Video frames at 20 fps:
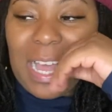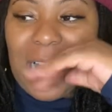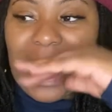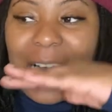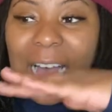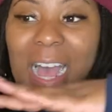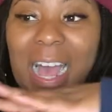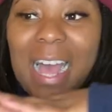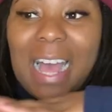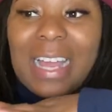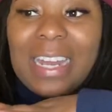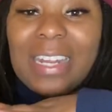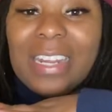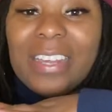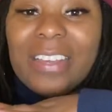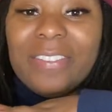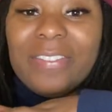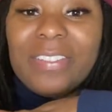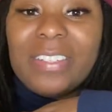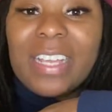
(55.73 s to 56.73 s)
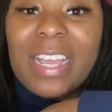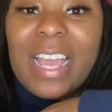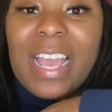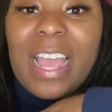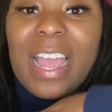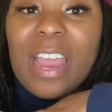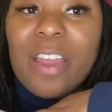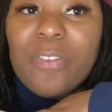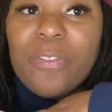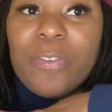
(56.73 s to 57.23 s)
I loved
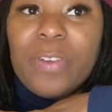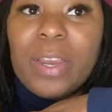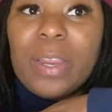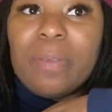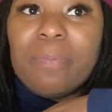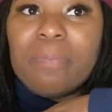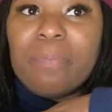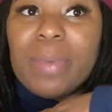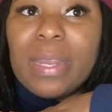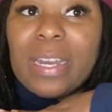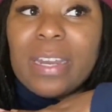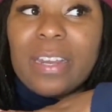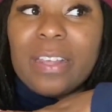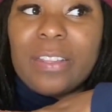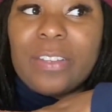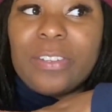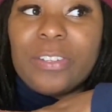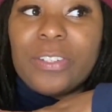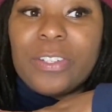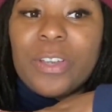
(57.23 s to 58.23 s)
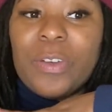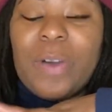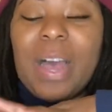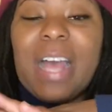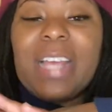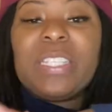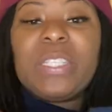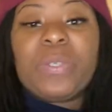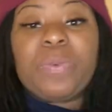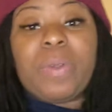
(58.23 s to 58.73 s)
every minute of the show.
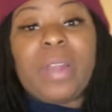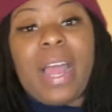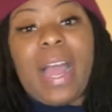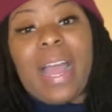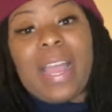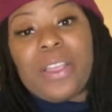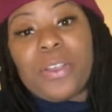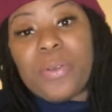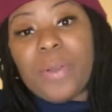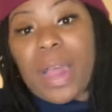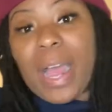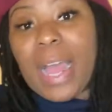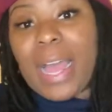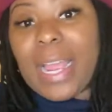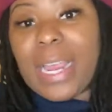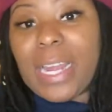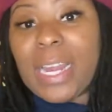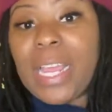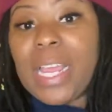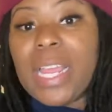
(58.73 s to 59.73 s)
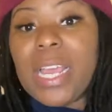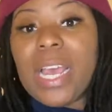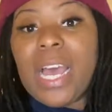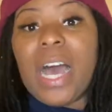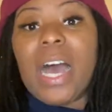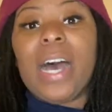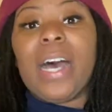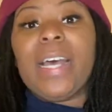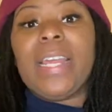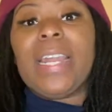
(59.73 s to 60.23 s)
I swear I cried
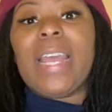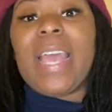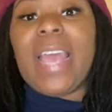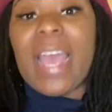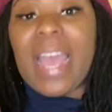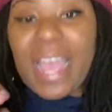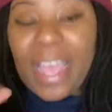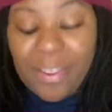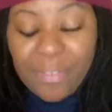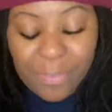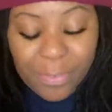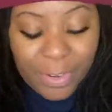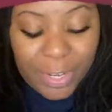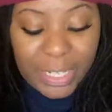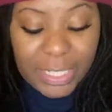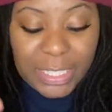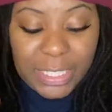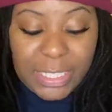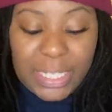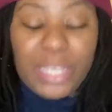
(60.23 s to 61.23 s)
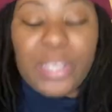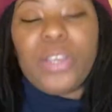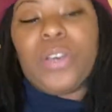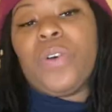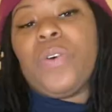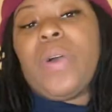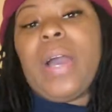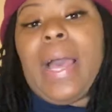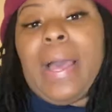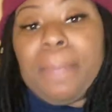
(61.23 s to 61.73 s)
on every
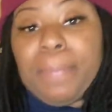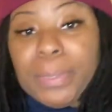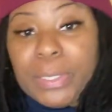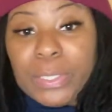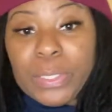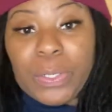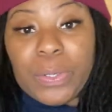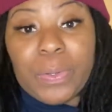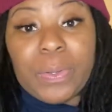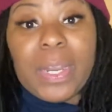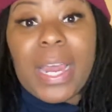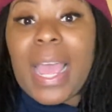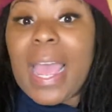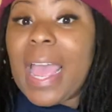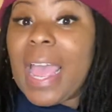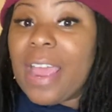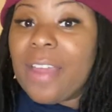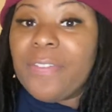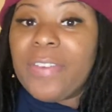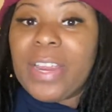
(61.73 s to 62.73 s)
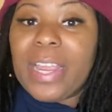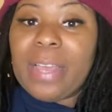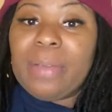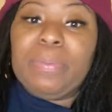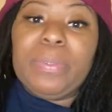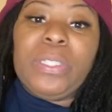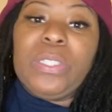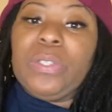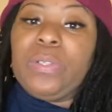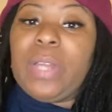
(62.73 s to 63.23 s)
single episode. Every
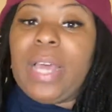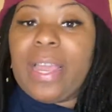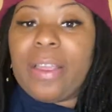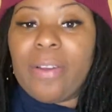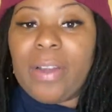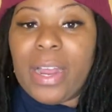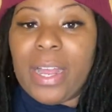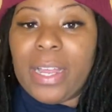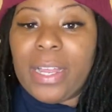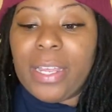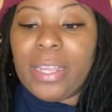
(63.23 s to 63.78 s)
episode I cried.